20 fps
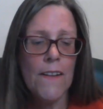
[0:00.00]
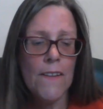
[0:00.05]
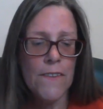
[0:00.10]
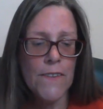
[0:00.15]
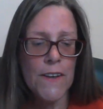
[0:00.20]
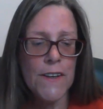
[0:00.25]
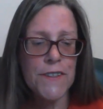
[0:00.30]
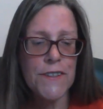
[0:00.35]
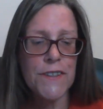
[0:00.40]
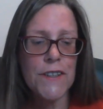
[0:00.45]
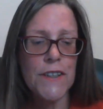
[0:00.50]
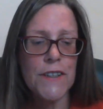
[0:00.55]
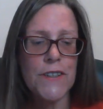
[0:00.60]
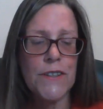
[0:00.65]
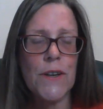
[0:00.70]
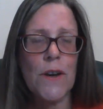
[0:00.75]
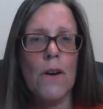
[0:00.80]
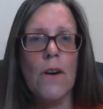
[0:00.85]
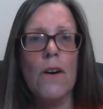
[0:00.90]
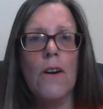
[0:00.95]
This is
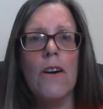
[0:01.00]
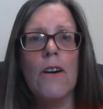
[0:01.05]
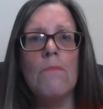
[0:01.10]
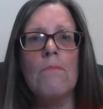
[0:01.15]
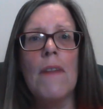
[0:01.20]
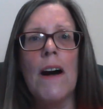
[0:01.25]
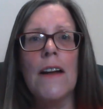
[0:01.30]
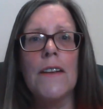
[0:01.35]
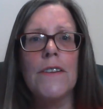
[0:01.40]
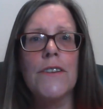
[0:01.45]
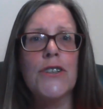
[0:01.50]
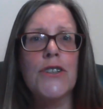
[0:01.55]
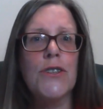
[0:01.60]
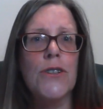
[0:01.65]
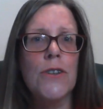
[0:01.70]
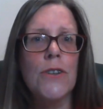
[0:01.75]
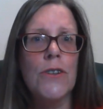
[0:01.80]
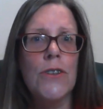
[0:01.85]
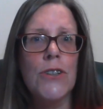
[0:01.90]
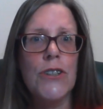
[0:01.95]
your month
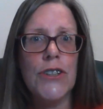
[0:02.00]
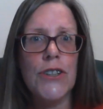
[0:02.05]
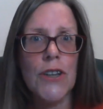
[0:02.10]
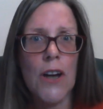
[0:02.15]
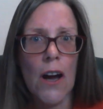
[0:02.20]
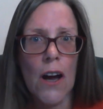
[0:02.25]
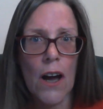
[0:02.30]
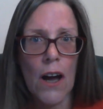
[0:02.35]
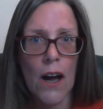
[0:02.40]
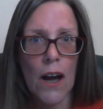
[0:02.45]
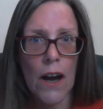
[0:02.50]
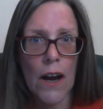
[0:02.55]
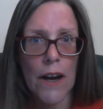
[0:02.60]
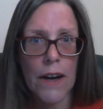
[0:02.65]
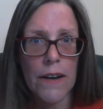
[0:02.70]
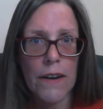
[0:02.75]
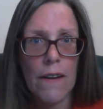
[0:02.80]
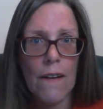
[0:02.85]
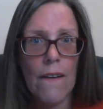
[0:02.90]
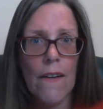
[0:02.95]
to shine.
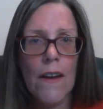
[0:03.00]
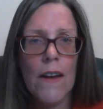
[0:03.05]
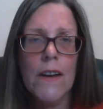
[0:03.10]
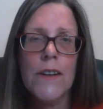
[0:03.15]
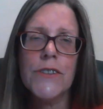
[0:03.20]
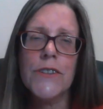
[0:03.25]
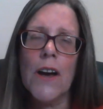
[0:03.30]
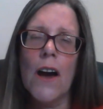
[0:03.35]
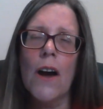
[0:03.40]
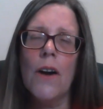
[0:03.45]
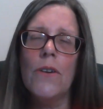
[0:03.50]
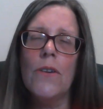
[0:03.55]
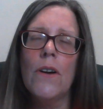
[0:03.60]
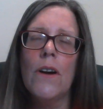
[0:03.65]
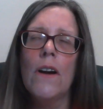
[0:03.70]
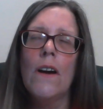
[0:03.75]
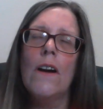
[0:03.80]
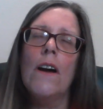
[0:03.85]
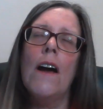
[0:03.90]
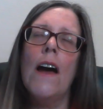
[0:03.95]
So,
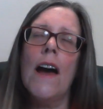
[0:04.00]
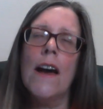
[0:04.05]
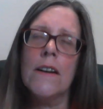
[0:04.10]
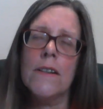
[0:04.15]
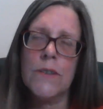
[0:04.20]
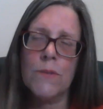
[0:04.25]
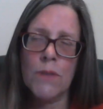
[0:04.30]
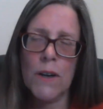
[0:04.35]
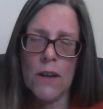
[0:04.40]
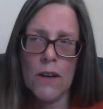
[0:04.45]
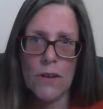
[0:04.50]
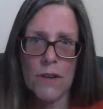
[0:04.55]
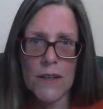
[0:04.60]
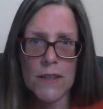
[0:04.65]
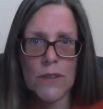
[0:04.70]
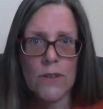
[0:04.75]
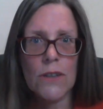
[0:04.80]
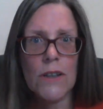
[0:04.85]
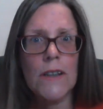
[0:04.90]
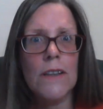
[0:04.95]
as we
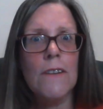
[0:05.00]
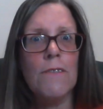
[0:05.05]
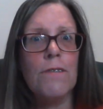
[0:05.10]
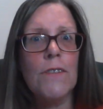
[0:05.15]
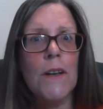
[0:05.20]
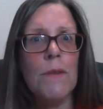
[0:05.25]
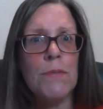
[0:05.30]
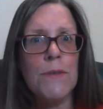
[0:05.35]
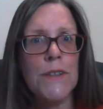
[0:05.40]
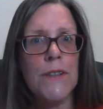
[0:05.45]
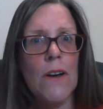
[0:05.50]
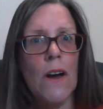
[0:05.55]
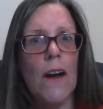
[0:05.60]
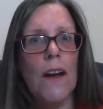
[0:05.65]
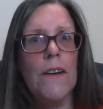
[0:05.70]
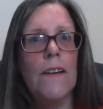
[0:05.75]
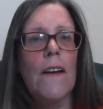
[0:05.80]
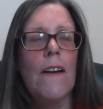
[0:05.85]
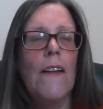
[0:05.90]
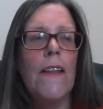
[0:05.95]
always look in the flip
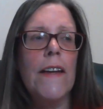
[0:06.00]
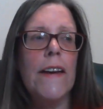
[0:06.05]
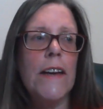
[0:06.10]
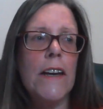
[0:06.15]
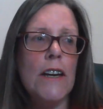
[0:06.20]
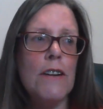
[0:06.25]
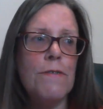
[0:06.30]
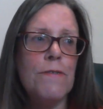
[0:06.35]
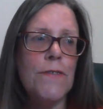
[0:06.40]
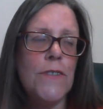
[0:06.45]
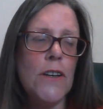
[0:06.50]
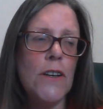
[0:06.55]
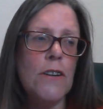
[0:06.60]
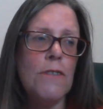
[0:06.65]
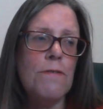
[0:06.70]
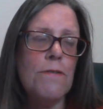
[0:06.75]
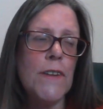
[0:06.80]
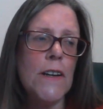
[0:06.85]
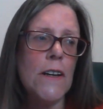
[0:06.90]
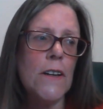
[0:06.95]
side, if you
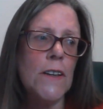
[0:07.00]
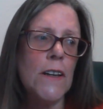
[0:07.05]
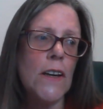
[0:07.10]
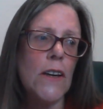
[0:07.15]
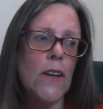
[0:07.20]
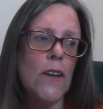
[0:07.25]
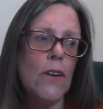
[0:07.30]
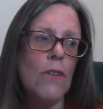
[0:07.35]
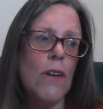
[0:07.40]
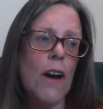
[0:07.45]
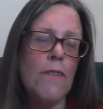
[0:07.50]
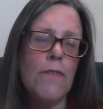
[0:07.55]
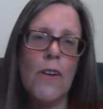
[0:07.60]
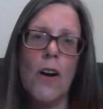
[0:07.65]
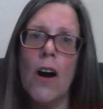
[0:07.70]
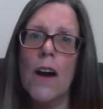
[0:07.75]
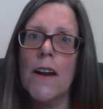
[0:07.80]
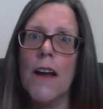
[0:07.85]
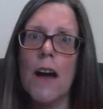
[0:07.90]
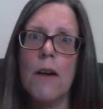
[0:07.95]
feel that you have
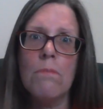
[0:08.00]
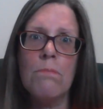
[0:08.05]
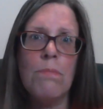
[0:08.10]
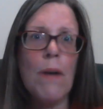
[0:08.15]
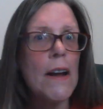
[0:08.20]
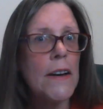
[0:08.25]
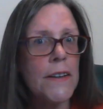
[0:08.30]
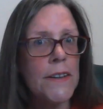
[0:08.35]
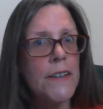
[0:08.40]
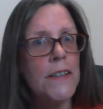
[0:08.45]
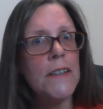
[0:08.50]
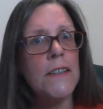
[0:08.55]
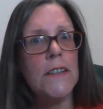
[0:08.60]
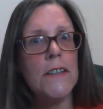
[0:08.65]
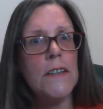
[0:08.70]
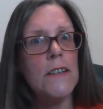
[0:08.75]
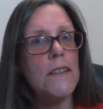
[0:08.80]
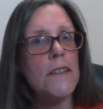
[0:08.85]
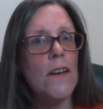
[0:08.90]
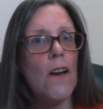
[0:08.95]
got
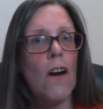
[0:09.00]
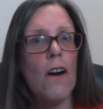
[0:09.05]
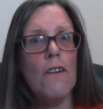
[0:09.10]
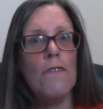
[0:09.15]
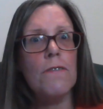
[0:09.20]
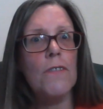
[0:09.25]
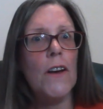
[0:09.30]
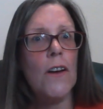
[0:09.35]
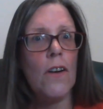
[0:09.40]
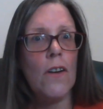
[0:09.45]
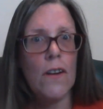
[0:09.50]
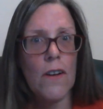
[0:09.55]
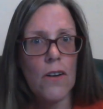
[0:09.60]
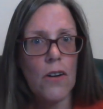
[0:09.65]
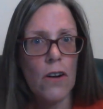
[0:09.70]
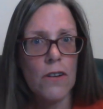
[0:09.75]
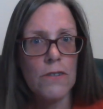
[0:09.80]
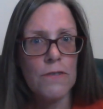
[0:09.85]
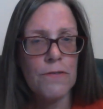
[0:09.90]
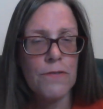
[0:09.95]
abundances of
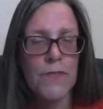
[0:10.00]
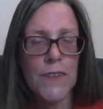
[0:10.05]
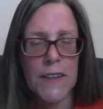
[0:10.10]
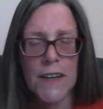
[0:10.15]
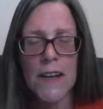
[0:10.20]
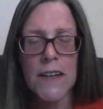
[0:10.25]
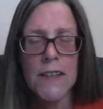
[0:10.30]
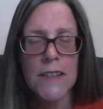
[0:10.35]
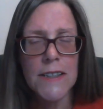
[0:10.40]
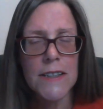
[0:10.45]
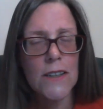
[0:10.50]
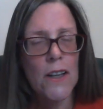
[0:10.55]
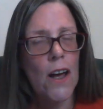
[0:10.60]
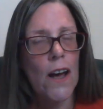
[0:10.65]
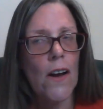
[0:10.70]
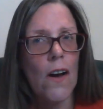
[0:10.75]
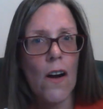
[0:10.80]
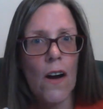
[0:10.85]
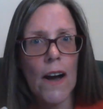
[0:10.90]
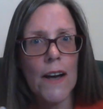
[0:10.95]
confidence
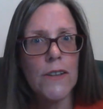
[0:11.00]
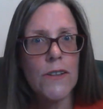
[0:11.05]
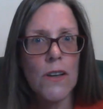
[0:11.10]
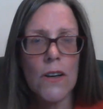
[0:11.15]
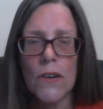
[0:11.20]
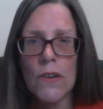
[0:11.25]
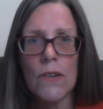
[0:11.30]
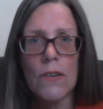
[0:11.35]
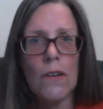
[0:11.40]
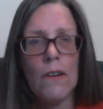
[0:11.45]
like I do,